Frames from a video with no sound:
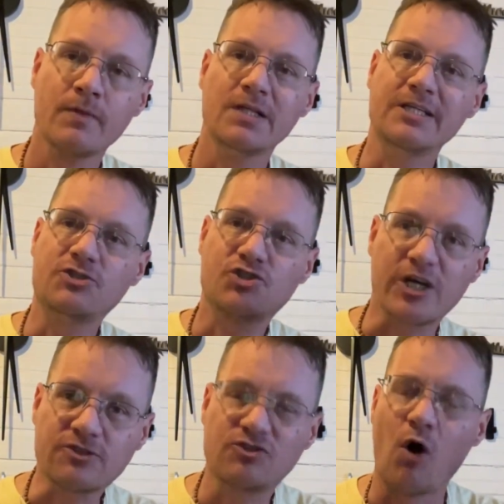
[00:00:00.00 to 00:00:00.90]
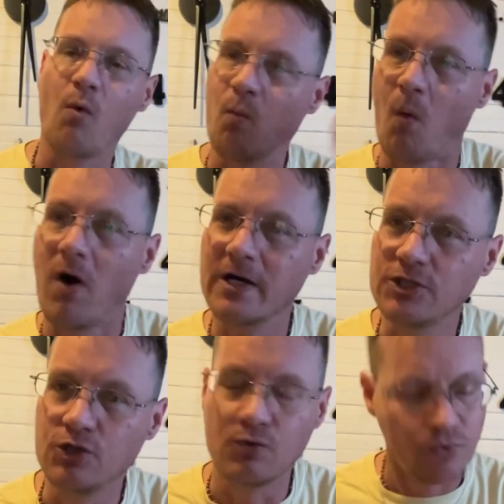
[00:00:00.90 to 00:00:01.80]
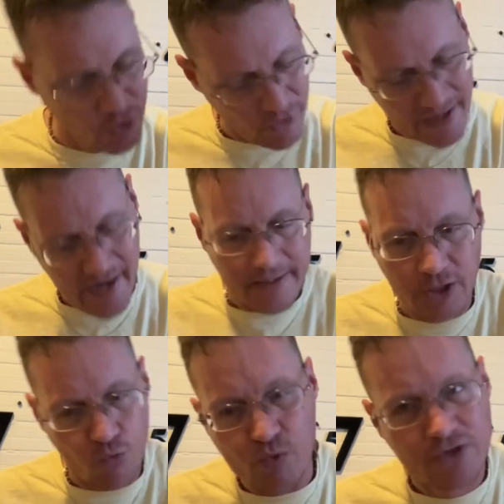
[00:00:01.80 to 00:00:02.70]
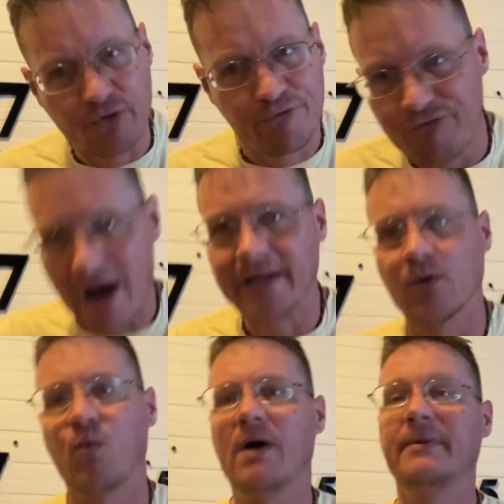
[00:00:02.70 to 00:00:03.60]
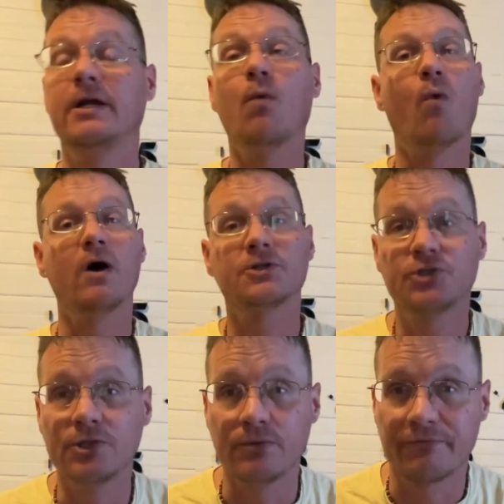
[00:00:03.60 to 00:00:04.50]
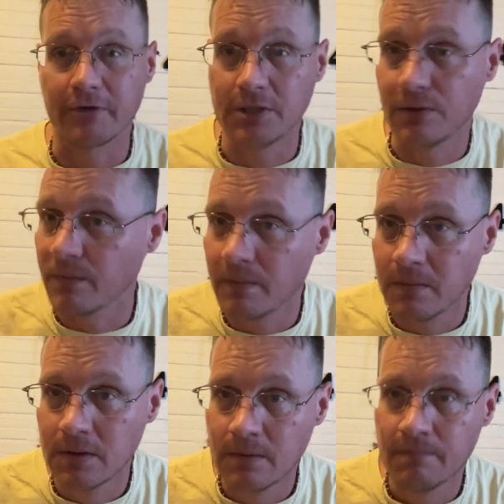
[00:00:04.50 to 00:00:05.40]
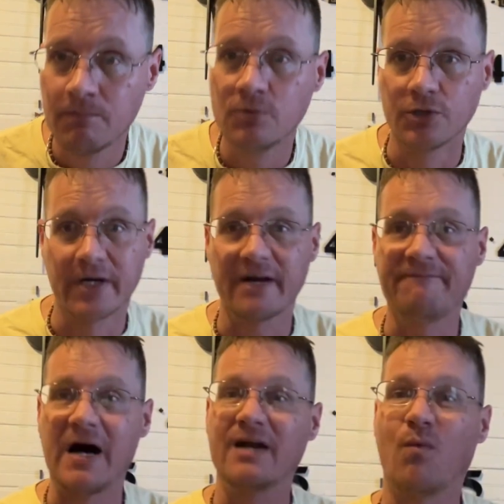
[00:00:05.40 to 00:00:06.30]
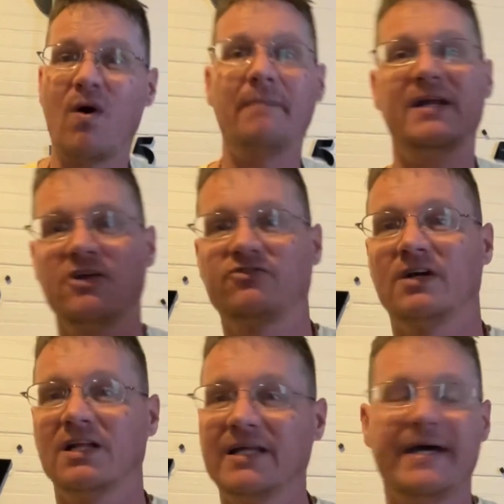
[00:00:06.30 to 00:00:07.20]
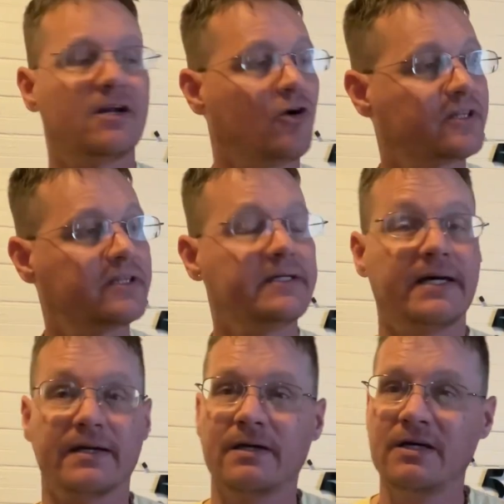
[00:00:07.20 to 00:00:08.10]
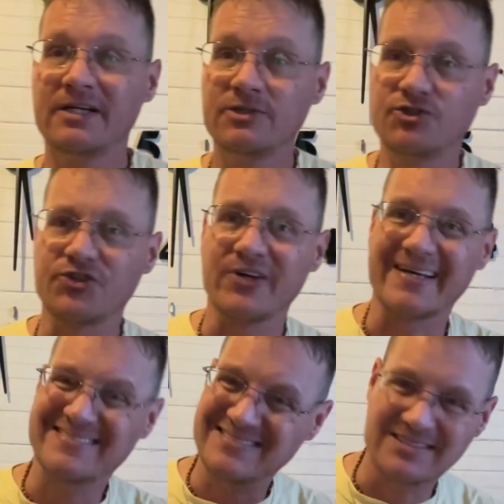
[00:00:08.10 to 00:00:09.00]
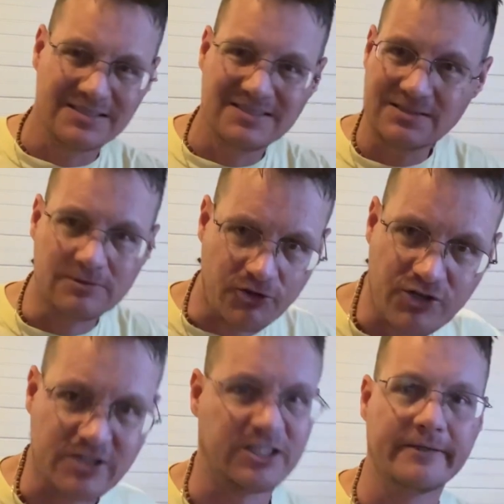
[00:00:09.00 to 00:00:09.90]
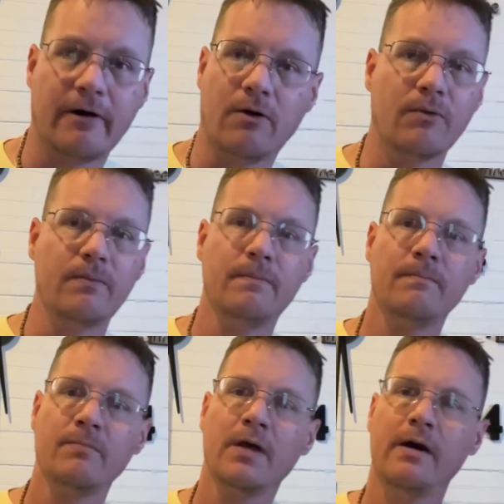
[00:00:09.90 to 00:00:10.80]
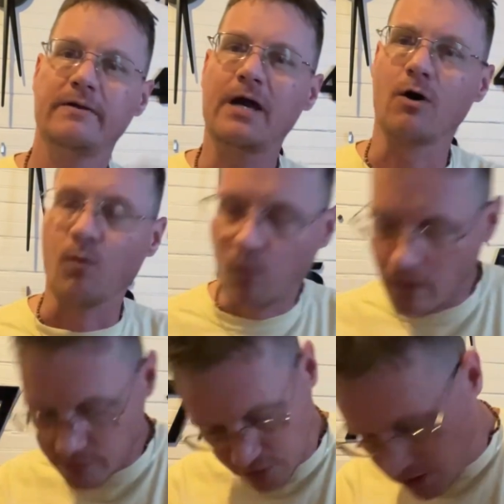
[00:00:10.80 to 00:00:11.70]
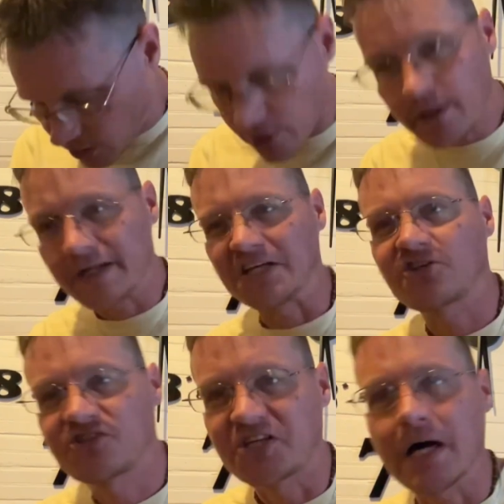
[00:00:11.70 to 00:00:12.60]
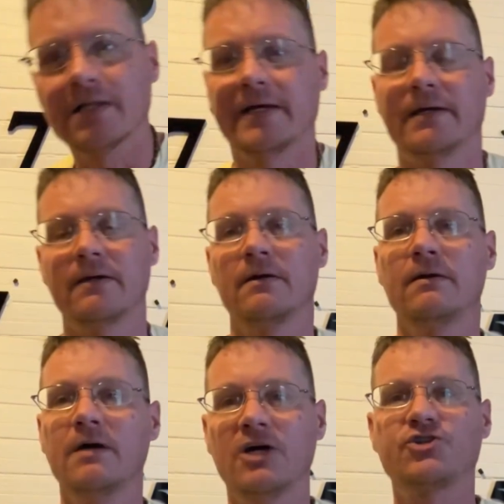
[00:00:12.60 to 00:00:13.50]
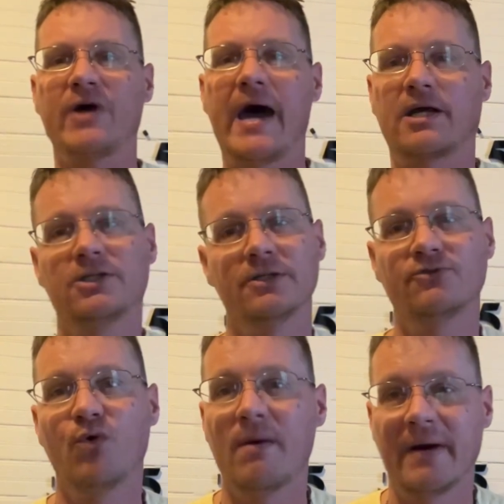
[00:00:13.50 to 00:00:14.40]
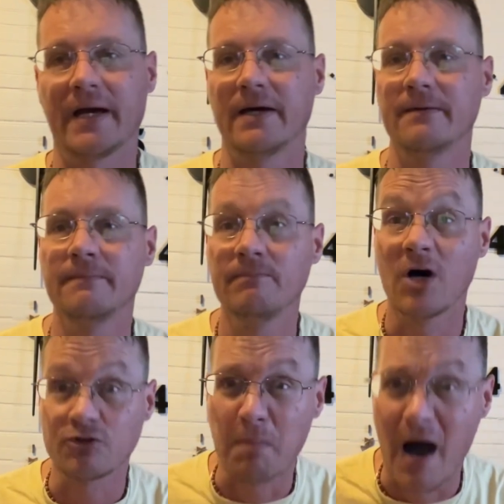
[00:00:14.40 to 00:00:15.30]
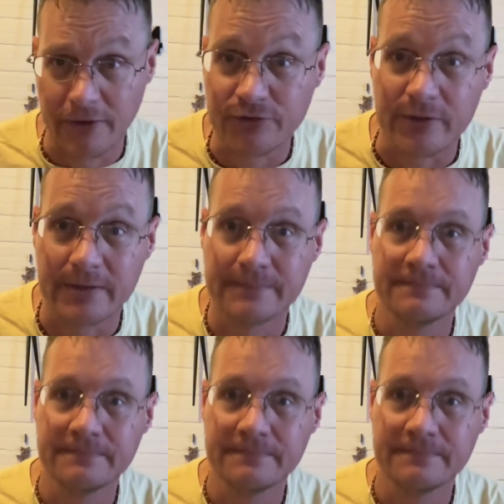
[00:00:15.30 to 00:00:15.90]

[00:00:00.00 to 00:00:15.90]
These chicks don't want you. You're not going to find a woman that wants you for you. You're going to find a woman that's going to lay it on thick. Just like the chicks I know. They are good at selling attraction to a man, a sponsor.